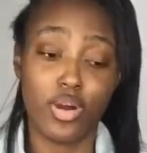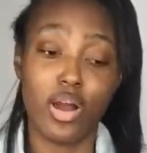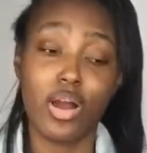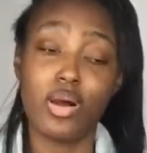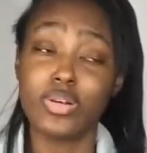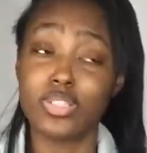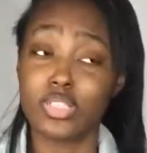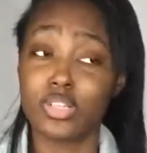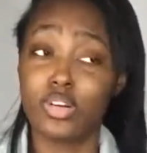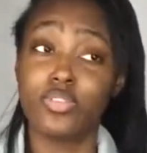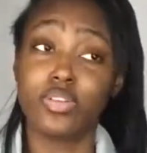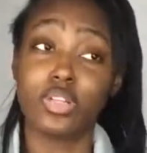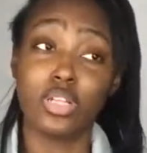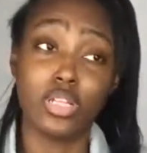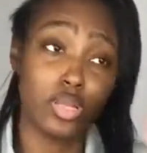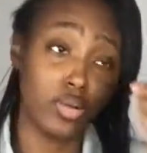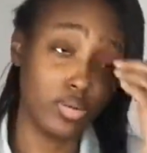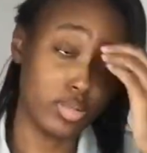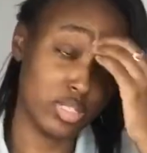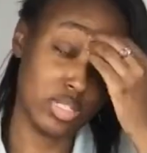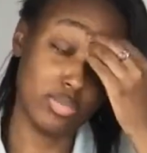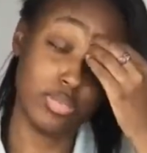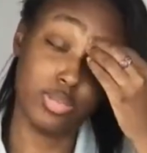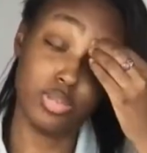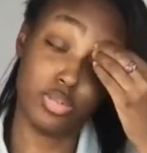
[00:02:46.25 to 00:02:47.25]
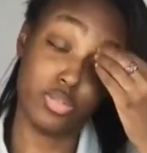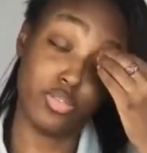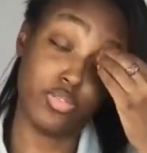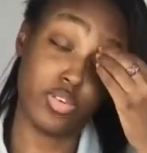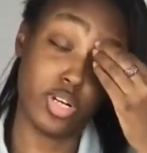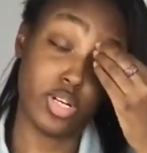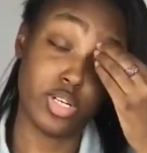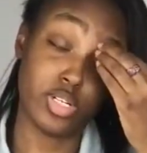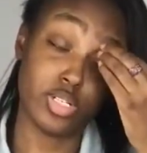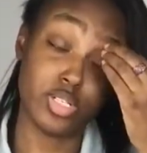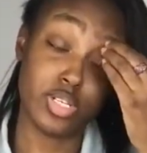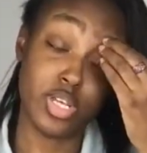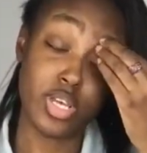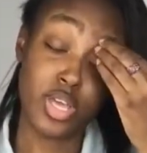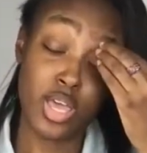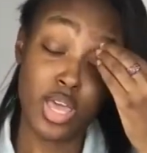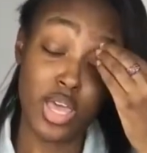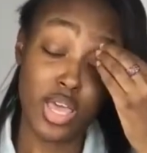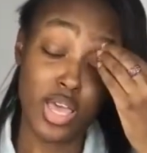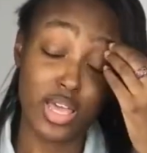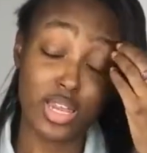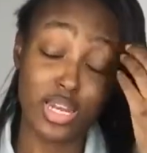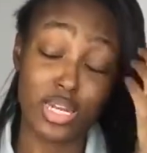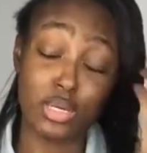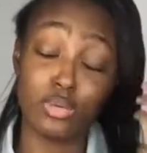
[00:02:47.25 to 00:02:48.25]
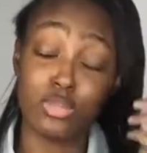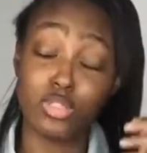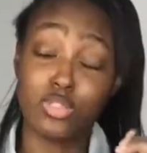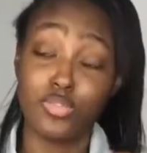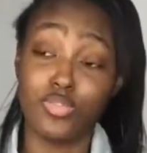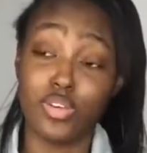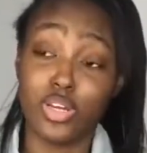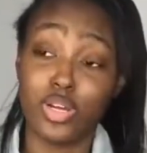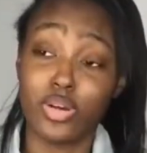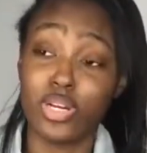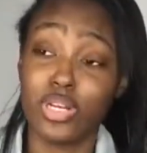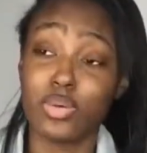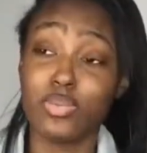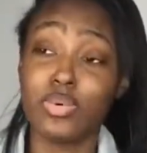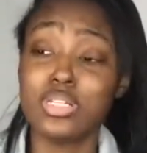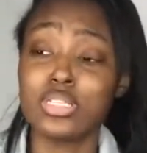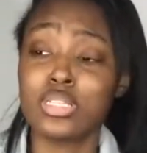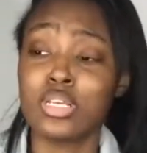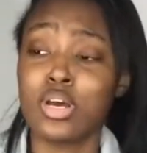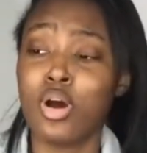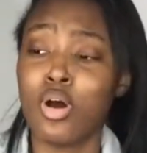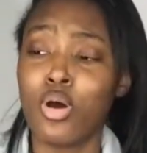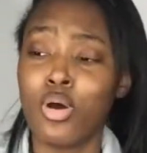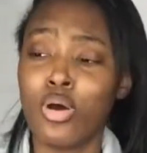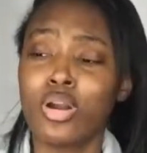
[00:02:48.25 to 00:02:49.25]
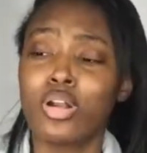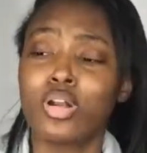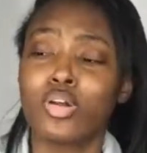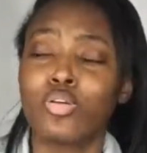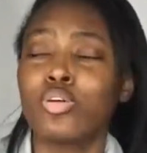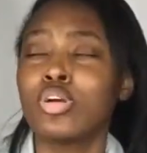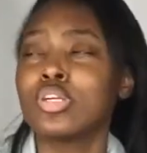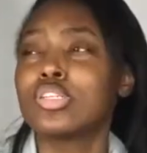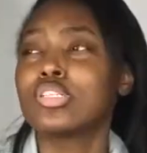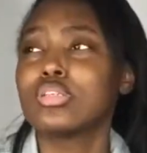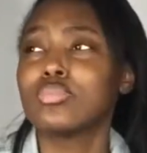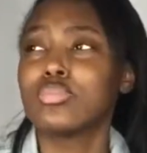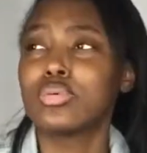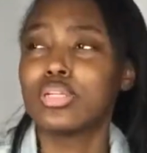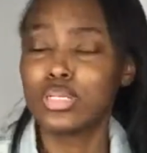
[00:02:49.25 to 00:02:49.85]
I always go for the longest bundle first, and it wasn't hard or crunchy,